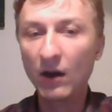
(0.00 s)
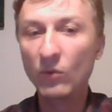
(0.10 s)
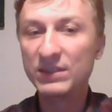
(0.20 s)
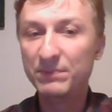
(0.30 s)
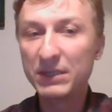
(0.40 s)

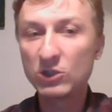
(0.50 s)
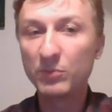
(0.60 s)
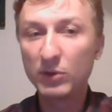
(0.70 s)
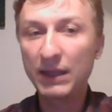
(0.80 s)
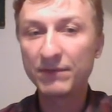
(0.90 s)
with
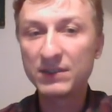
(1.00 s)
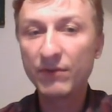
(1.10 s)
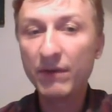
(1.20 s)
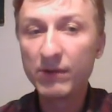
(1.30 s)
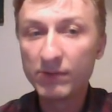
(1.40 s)
bishop on
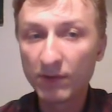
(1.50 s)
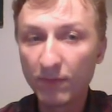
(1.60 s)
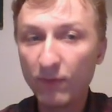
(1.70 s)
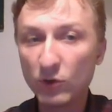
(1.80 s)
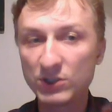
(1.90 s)
f3, we were
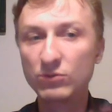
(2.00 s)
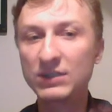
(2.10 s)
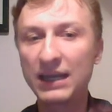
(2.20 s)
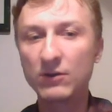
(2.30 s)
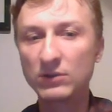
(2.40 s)
forced to
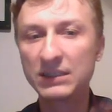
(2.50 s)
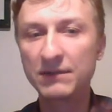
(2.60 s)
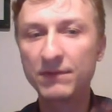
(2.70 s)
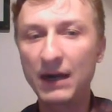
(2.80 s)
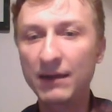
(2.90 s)
take on
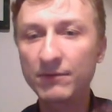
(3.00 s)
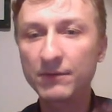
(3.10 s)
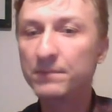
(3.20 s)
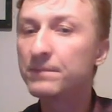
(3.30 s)
d5.